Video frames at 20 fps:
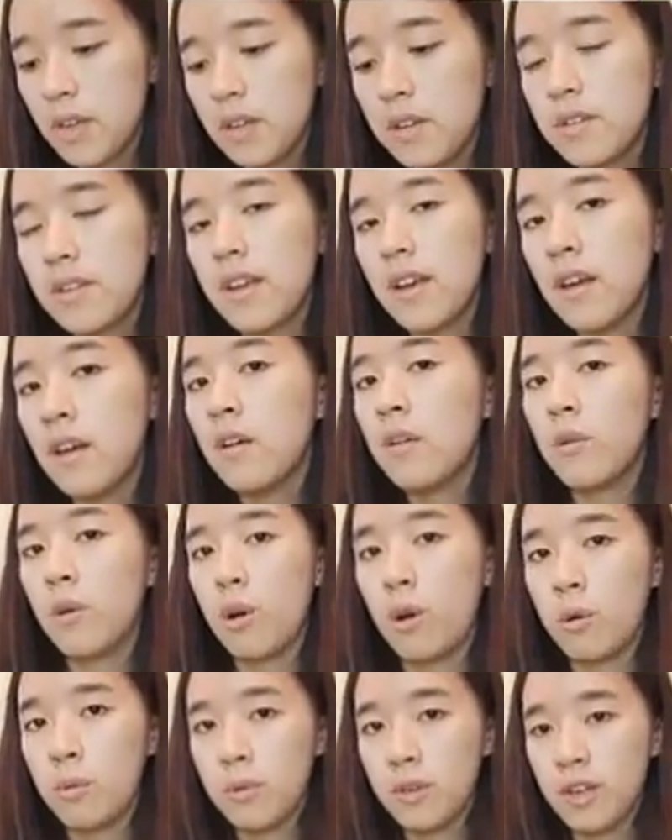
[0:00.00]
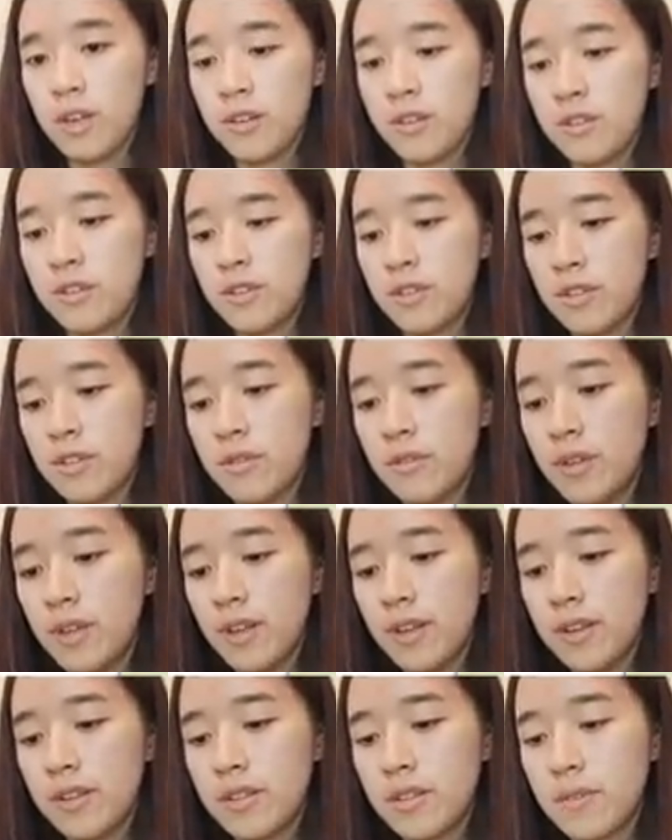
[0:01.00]
Now all we need to do
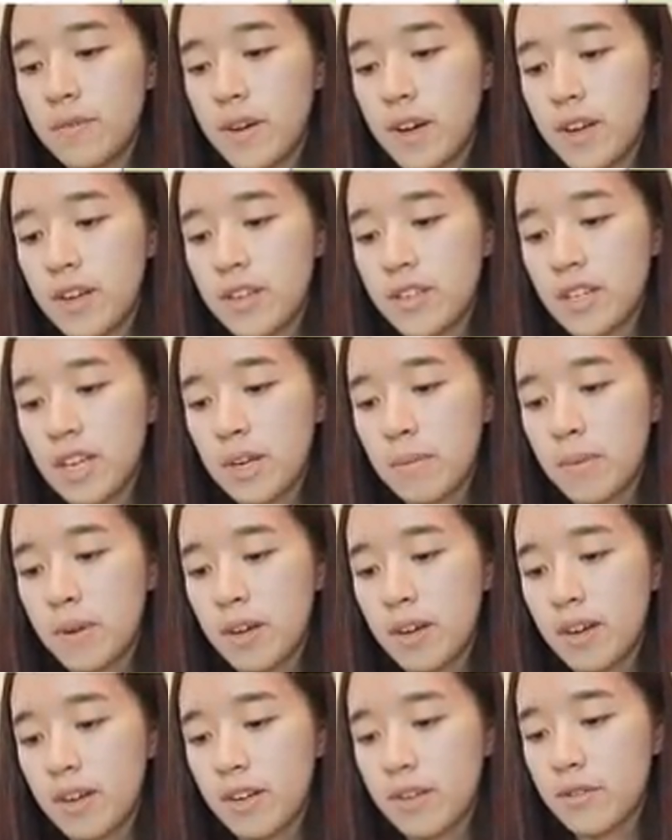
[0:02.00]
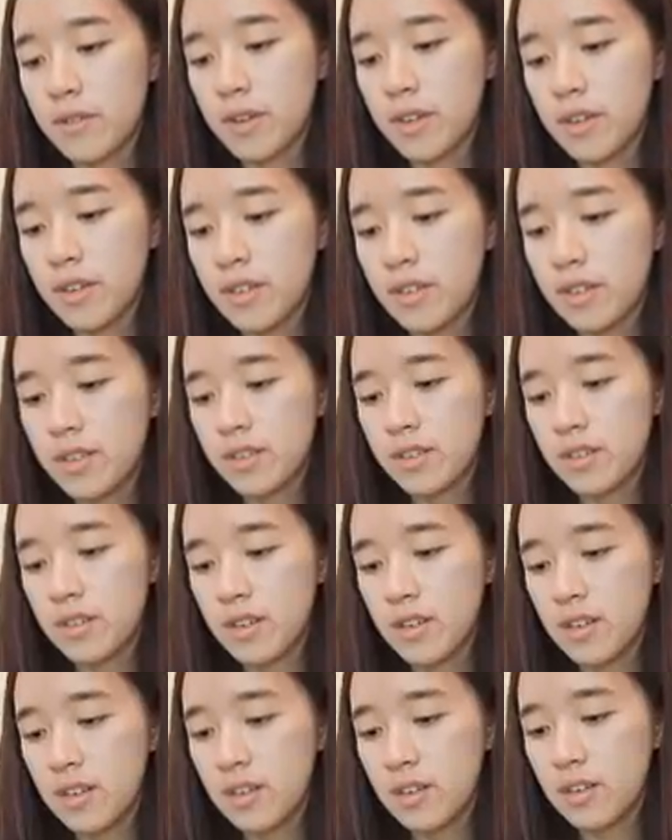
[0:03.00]
is divide each side by 100 to
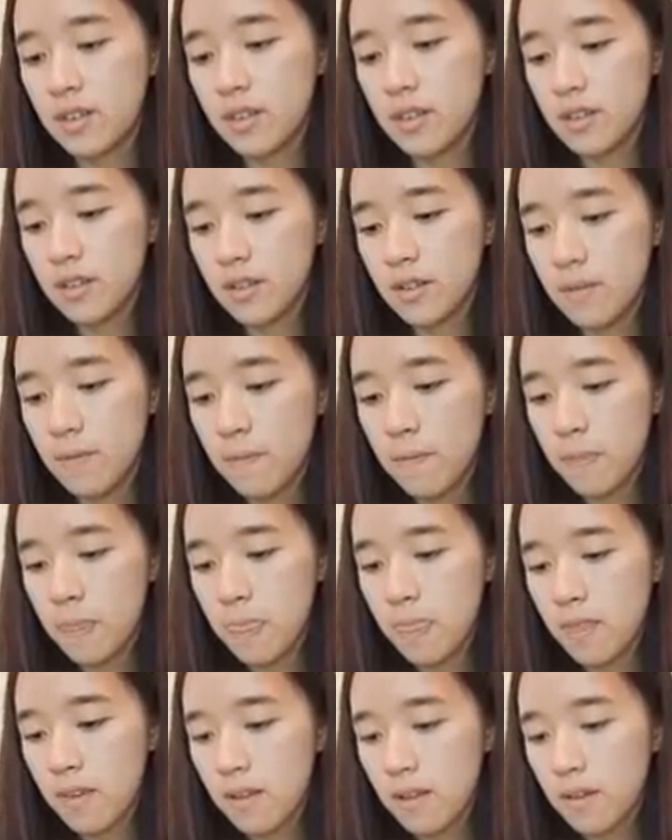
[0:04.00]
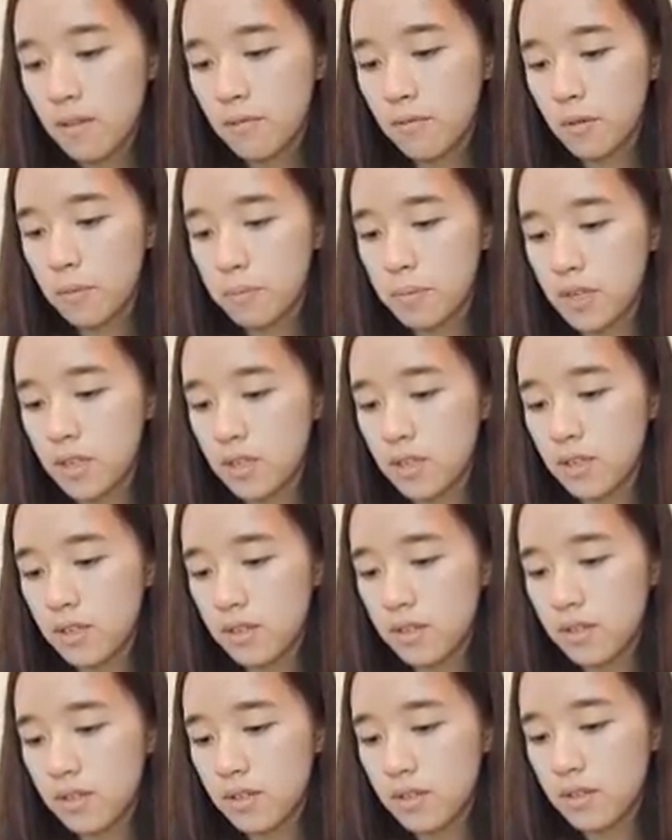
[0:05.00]
see what b
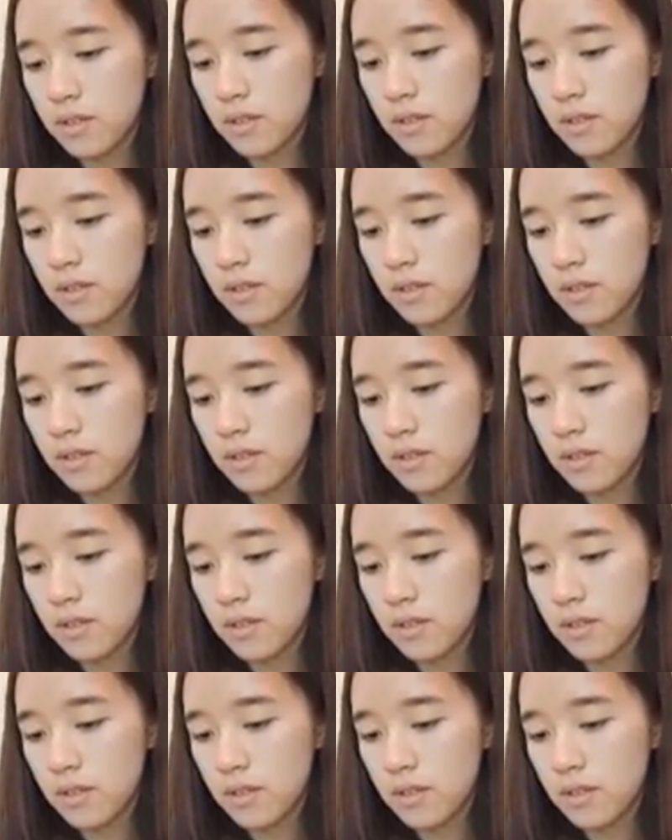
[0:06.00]
is.